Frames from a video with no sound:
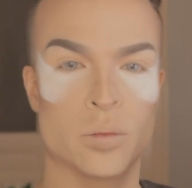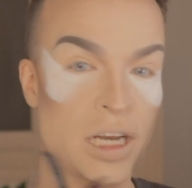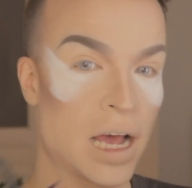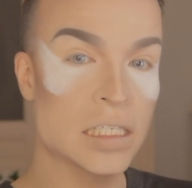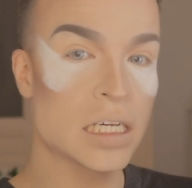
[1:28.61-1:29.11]

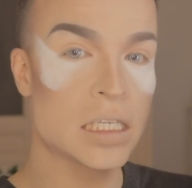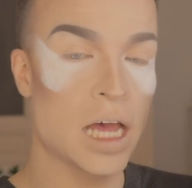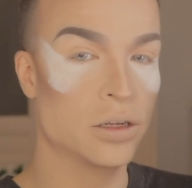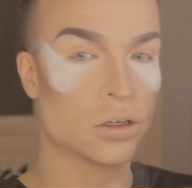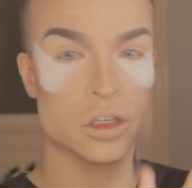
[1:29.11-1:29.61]
But as I
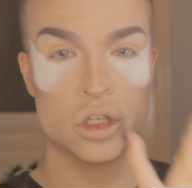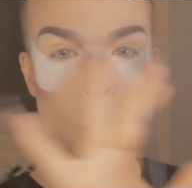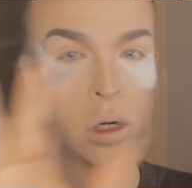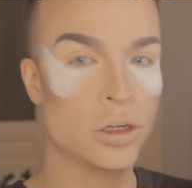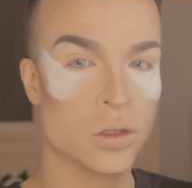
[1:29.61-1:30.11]
said, you can
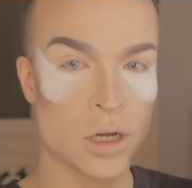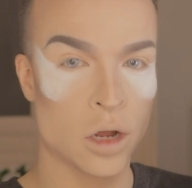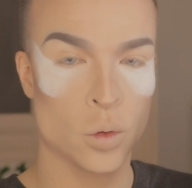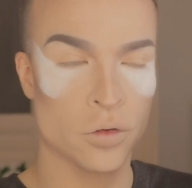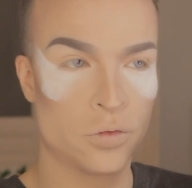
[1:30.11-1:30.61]
totally do
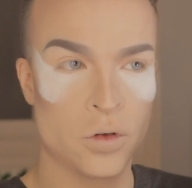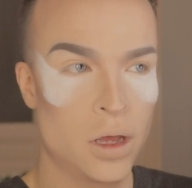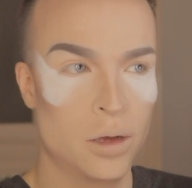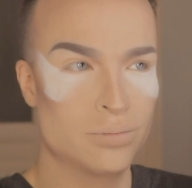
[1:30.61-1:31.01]
that with